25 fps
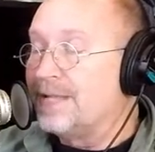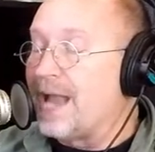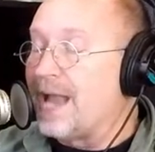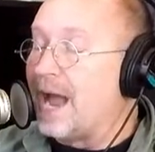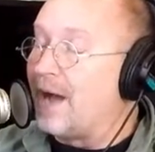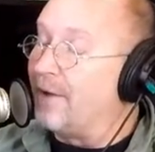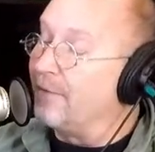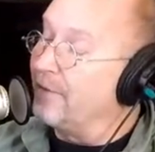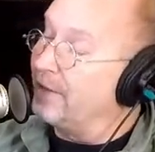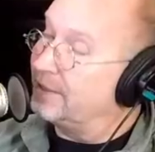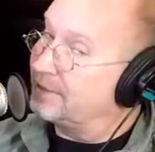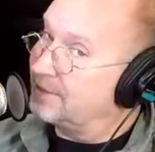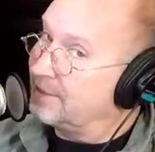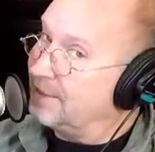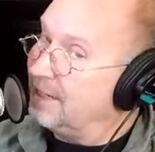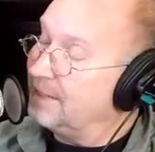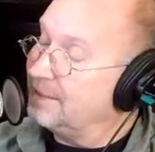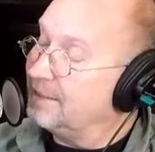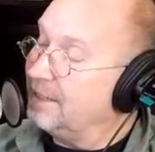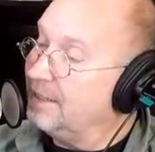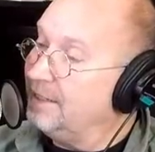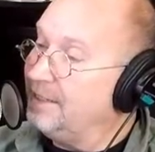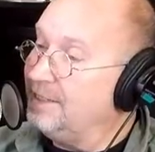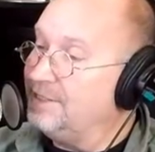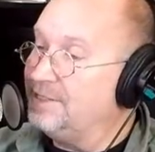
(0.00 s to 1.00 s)
Now, that's
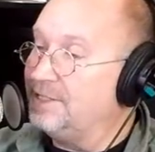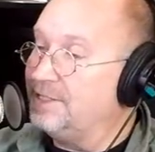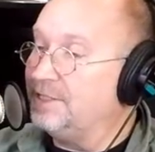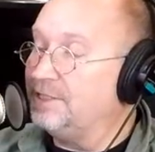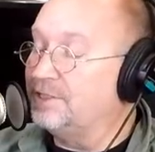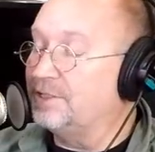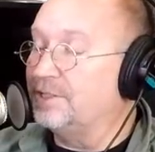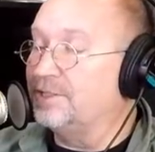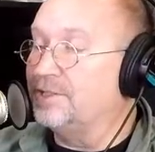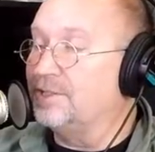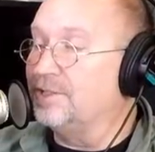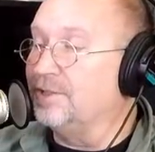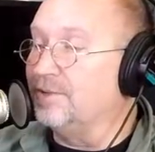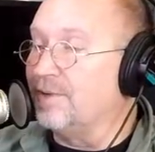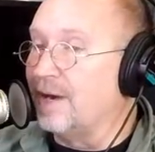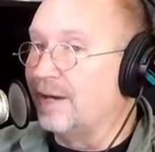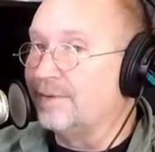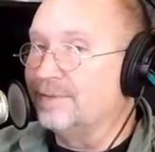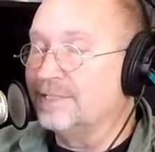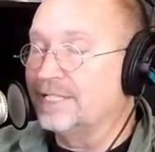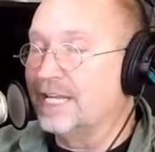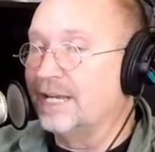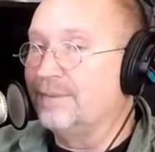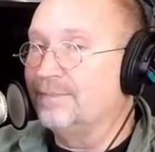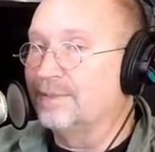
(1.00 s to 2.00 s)
not that easy to do.
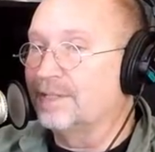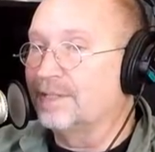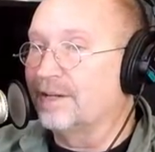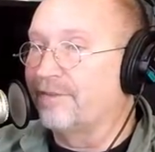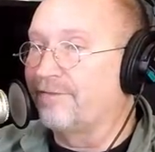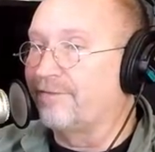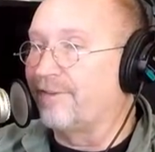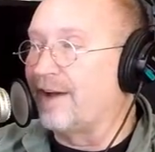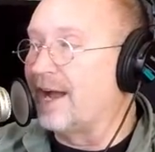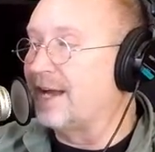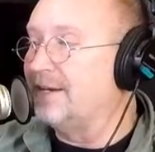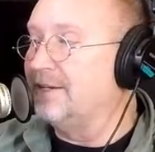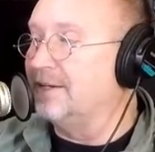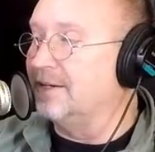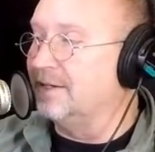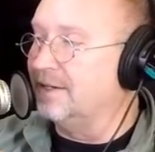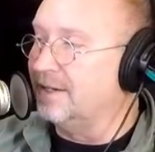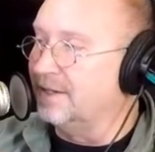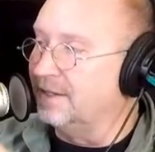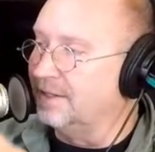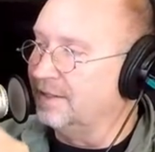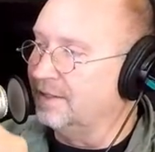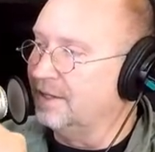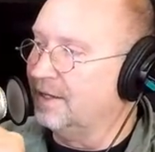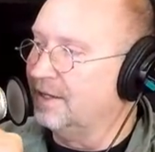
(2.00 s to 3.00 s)
I was able to find
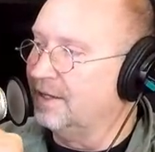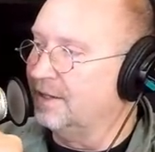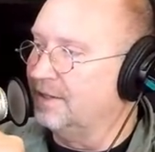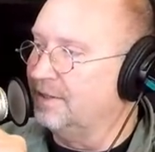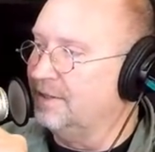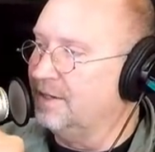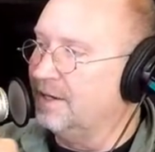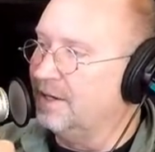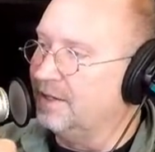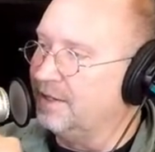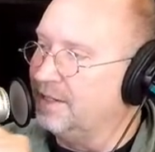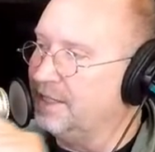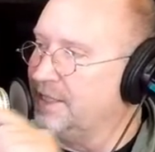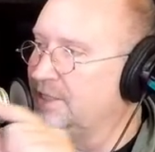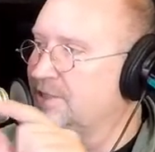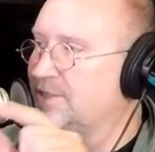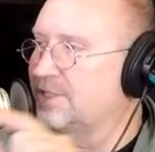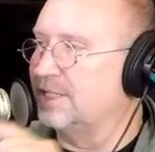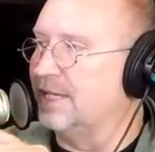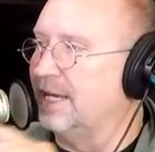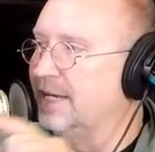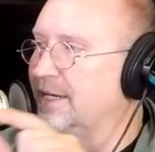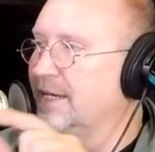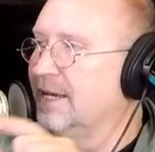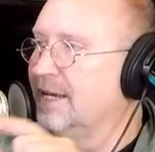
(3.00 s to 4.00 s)
a, a, a
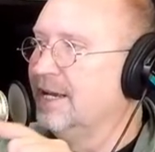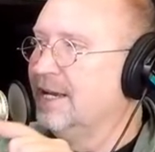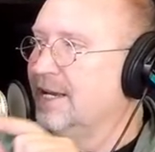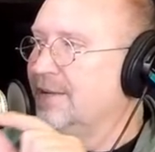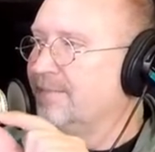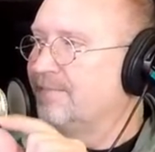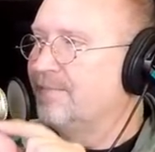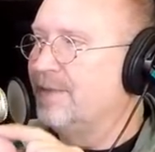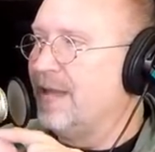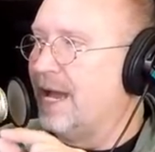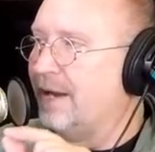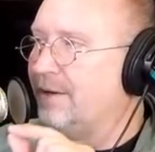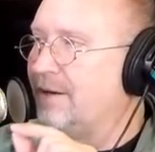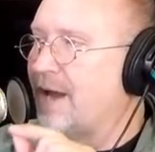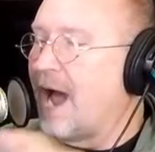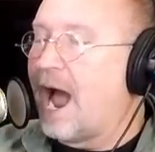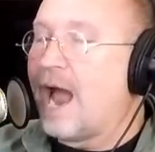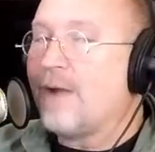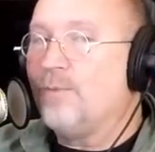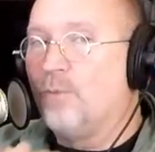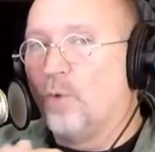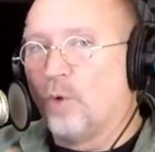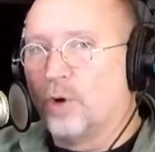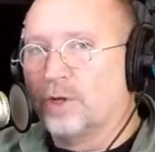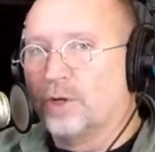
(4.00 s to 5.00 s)
niche that that
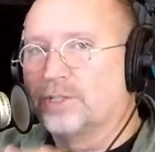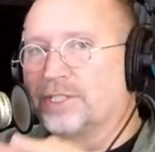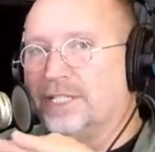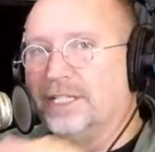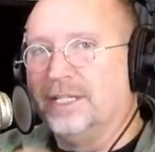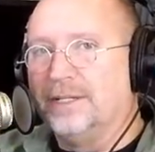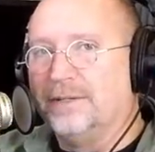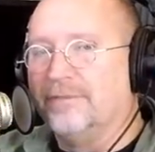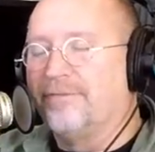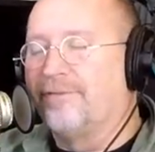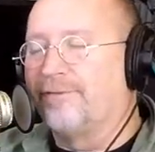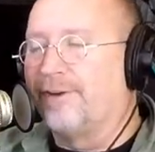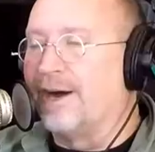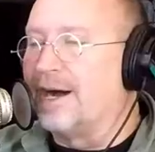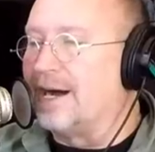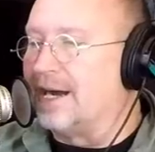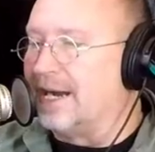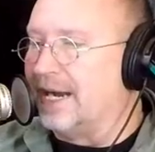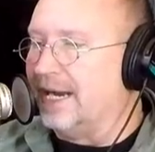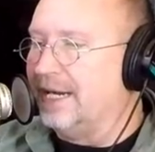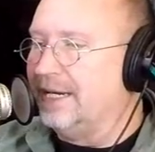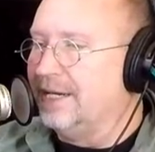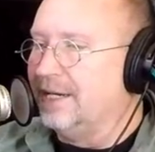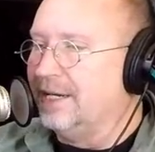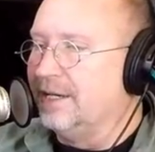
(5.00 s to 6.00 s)
I worked in
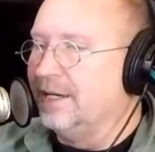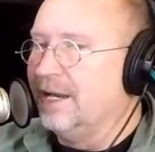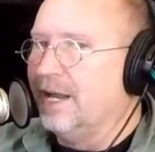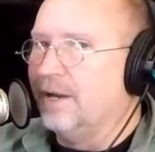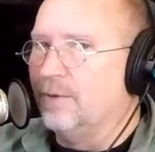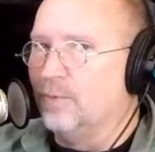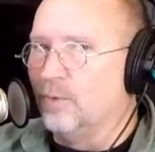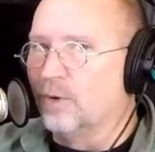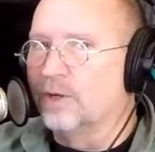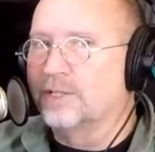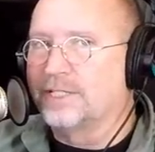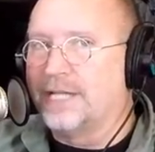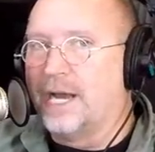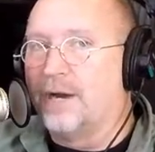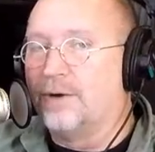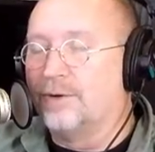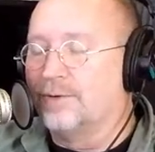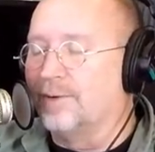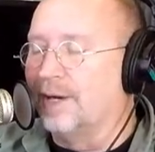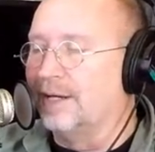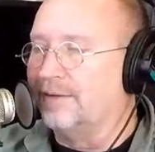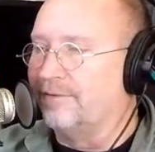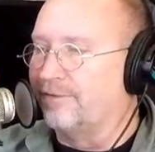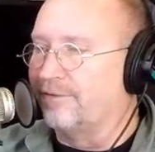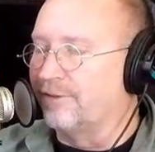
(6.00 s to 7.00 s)
fine and, and worked
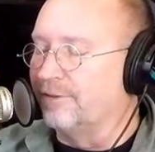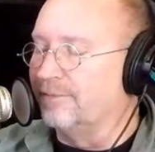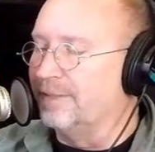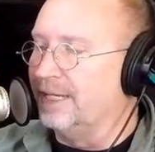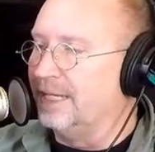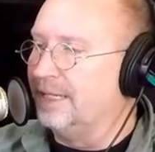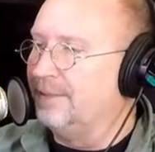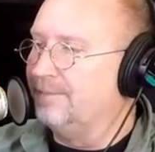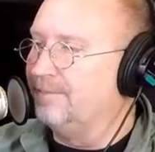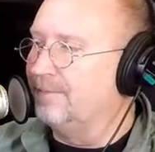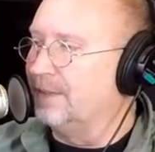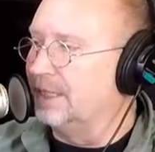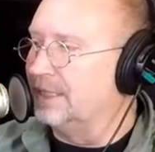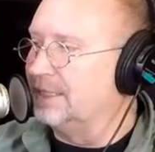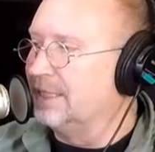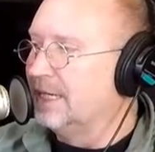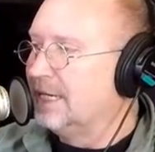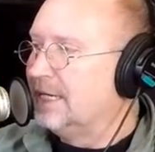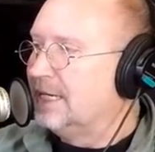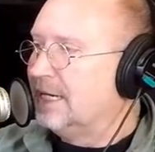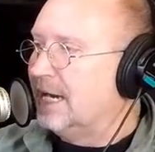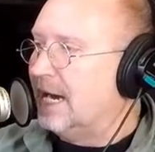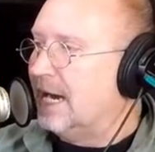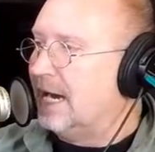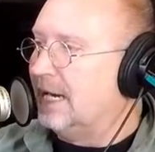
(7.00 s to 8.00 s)
out great for me, but
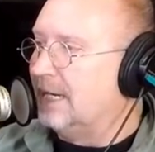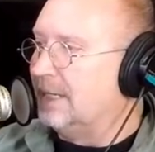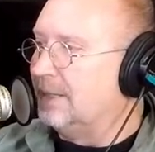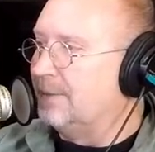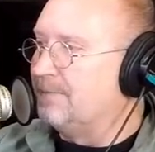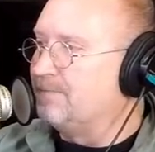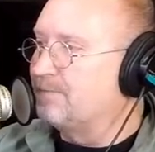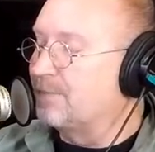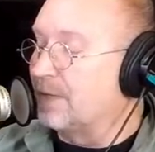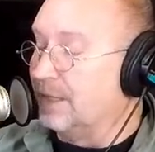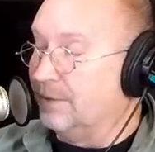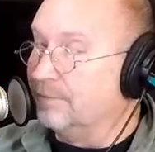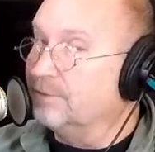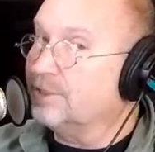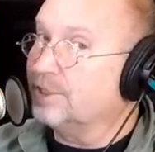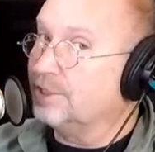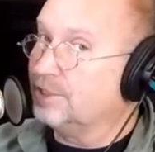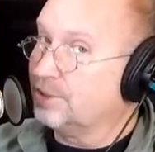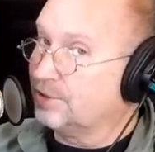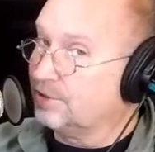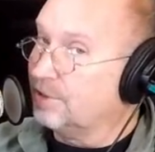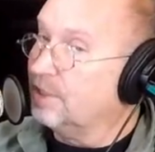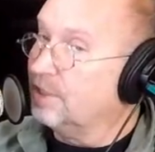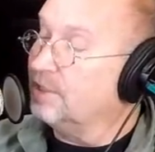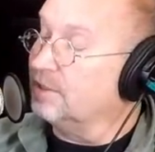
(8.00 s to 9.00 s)
um, it was
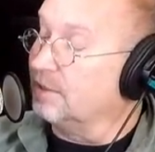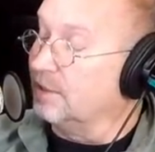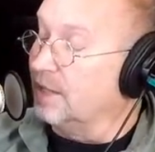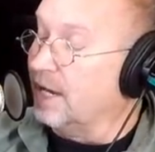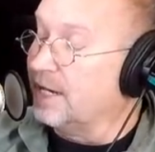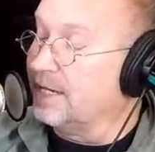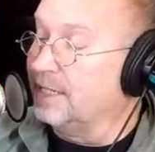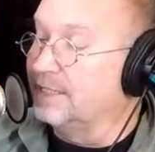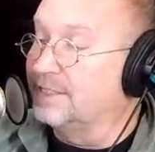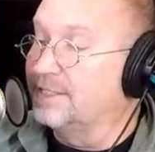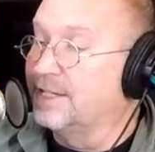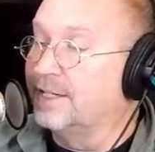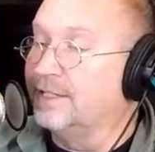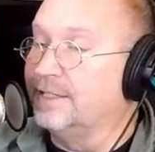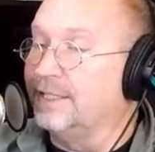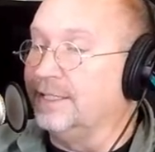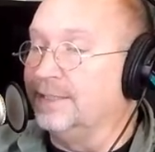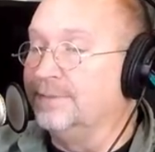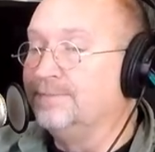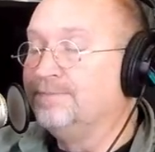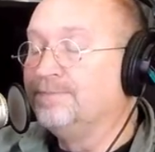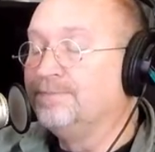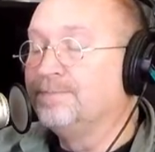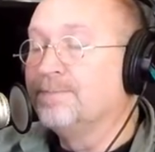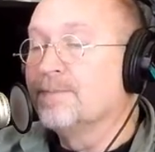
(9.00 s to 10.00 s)
a struggle, I can tell
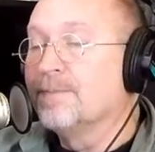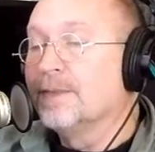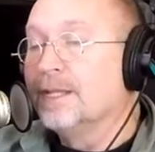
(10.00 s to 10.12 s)
you.